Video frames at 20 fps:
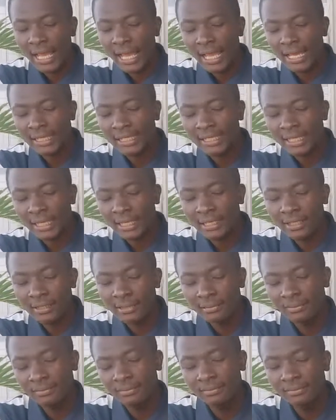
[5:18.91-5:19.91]
and
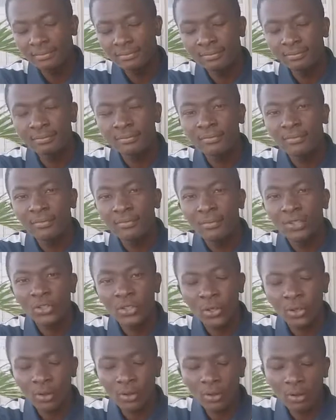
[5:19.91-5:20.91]
then
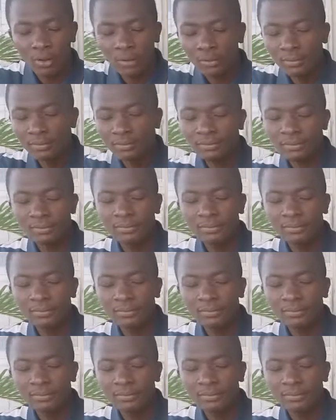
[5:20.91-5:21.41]
your